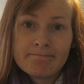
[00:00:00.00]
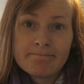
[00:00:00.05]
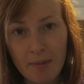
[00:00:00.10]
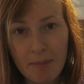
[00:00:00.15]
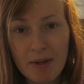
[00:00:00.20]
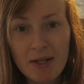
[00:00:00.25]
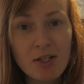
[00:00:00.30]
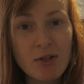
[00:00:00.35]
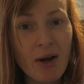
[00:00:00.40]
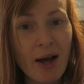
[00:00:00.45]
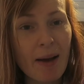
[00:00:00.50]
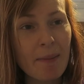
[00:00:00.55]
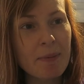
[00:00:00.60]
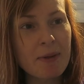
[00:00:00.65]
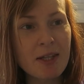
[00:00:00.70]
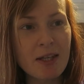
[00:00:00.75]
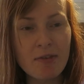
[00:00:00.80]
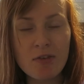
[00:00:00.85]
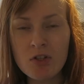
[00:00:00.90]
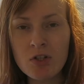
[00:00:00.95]
It may so
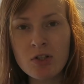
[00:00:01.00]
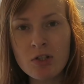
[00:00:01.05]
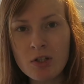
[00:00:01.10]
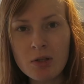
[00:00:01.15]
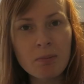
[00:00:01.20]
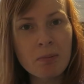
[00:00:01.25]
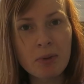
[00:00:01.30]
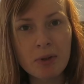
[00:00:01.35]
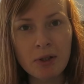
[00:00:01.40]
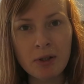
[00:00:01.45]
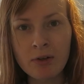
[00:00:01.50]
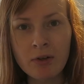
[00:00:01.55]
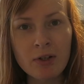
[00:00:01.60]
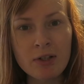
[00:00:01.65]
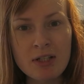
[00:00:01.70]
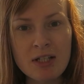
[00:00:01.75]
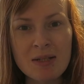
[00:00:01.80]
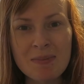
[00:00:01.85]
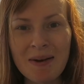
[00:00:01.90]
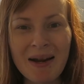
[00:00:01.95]
happen that you've just stumbled
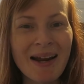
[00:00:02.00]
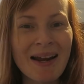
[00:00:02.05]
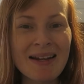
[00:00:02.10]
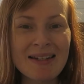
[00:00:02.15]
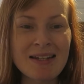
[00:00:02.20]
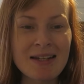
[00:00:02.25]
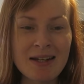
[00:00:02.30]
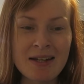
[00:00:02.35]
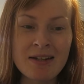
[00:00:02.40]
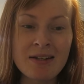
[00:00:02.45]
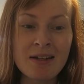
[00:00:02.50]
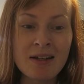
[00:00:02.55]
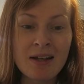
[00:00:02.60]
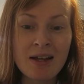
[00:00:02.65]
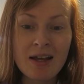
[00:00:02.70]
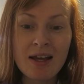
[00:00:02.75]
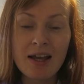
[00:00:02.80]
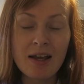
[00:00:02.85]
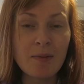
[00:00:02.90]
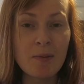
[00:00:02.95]
across this by accident,
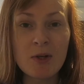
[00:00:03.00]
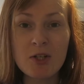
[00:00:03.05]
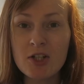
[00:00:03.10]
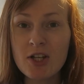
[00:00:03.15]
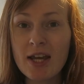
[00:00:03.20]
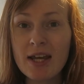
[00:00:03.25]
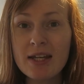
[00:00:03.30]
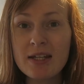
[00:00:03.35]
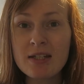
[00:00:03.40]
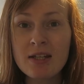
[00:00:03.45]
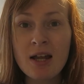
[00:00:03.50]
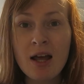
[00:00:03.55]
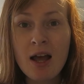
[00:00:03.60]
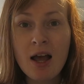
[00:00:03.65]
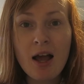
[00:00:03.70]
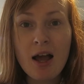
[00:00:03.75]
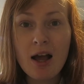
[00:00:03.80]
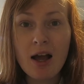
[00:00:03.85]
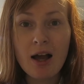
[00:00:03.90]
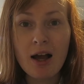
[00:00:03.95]
in which case,
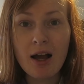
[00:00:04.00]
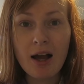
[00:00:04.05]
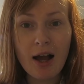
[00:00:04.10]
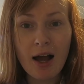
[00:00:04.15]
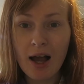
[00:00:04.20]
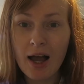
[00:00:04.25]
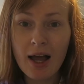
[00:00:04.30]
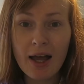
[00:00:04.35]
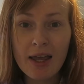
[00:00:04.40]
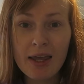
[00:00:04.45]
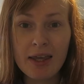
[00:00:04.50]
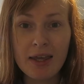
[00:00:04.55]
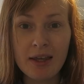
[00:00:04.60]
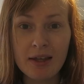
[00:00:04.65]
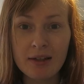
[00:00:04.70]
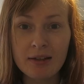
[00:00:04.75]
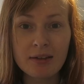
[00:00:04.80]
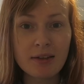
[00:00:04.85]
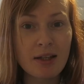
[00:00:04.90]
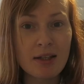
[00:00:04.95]
hi,
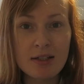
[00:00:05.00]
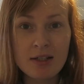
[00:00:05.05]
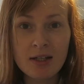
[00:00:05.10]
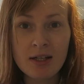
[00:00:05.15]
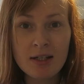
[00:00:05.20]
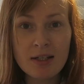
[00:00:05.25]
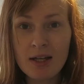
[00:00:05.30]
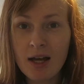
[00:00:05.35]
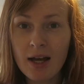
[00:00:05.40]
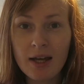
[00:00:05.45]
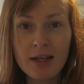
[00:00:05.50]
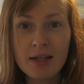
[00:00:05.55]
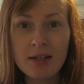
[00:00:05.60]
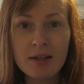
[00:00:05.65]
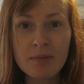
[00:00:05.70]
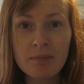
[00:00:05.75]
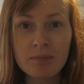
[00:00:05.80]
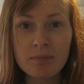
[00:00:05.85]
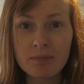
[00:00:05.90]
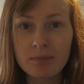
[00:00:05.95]
there's an
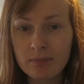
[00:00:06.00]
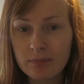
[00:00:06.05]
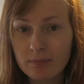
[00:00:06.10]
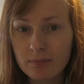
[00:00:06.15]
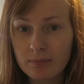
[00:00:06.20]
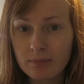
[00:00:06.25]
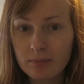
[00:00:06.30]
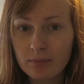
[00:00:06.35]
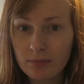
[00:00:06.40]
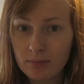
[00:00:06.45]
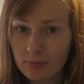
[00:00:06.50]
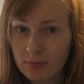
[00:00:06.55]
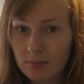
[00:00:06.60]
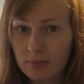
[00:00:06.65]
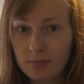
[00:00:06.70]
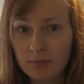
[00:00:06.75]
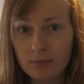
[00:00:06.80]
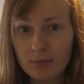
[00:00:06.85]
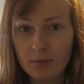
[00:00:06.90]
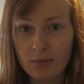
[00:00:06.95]
entire
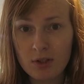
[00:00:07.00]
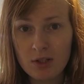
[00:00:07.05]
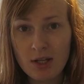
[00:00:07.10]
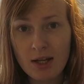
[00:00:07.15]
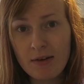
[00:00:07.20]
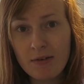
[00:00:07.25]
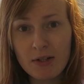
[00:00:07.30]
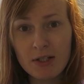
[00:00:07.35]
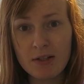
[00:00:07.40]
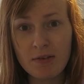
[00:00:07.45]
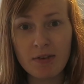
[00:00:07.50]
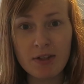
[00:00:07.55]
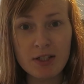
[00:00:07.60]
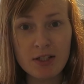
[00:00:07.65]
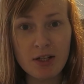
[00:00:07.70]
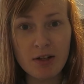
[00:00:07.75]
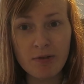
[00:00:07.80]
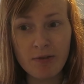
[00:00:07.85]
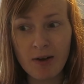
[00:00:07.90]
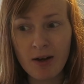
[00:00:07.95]
series of
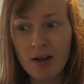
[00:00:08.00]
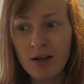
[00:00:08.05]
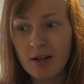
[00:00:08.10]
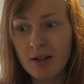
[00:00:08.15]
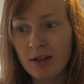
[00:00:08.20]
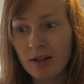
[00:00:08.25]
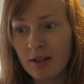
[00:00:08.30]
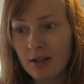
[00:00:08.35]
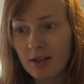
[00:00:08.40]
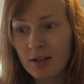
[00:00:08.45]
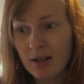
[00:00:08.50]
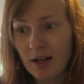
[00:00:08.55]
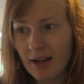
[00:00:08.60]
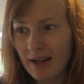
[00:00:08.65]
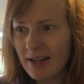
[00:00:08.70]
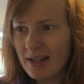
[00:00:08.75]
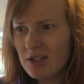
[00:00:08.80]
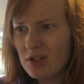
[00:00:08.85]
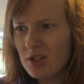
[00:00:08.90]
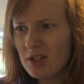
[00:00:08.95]
this so far.
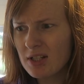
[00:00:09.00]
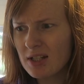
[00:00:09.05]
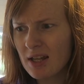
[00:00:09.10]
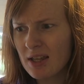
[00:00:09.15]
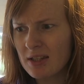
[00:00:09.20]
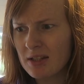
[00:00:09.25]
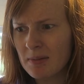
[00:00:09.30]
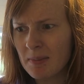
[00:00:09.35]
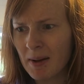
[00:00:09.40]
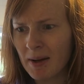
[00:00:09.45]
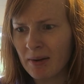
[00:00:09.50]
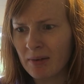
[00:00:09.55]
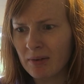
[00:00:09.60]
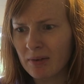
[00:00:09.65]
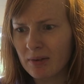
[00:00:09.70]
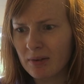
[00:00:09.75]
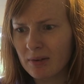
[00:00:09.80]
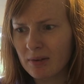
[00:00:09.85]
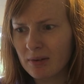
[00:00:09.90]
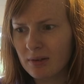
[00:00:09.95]
I guess you could say there's about
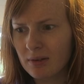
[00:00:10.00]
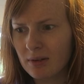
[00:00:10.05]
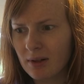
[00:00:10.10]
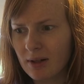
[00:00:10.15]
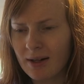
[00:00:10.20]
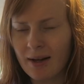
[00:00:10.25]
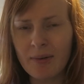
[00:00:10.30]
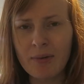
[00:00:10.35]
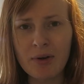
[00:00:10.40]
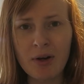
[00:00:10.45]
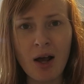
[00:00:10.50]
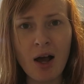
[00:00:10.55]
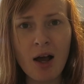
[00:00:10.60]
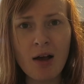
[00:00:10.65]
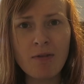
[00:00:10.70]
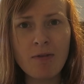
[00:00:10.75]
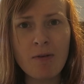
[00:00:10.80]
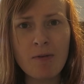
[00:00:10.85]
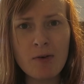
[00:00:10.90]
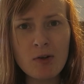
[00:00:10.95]
an hour and a
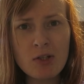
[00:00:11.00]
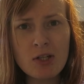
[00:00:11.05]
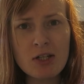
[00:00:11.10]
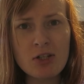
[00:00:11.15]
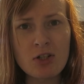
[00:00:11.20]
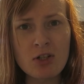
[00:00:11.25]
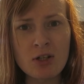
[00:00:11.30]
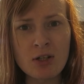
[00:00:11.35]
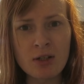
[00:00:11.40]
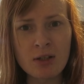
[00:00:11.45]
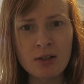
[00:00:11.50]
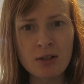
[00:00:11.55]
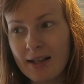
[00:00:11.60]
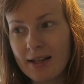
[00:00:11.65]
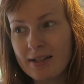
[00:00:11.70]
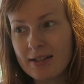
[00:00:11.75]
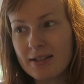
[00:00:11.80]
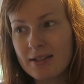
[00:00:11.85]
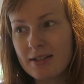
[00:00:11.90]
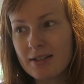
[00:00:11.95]
half of footage.
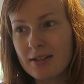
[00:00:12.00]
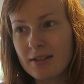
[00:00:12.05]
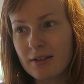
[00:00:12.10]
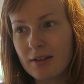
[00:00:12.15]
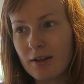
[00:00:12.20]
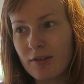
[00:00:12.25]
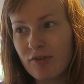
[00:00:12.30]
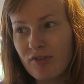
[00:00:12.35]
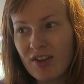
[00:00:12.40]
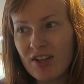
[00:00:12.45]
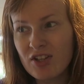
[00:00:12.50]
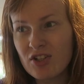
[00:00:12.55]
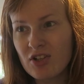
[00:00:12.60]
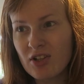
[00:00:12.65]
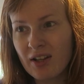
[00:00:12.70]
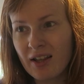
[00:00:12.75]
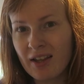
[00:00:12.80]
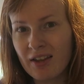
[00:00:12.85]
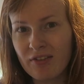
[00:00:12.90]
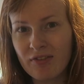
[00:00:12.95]
That's a
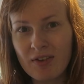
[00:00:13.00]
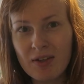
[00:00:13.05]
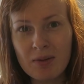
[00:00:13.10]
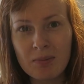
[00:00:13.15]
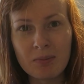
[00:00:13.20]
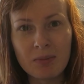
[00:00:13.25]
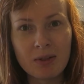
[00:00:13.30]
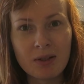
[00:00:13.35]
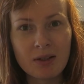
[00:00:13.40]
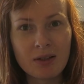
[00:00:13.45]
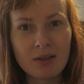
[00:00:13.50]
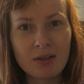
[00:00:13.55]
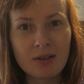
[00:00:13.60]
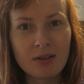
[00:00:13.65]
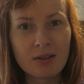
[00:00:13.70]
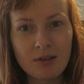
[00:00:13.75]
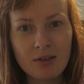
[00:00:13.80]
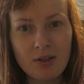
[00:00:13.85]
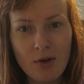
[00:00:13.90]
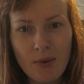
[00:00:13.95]
feature-length film.
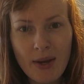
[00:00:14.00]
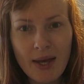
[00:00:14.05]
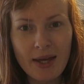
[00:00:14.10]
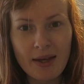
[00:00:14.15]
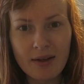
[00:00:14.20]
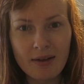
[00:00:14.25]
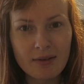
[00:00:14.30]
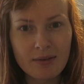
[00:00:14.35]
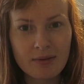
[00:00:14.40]
Do it.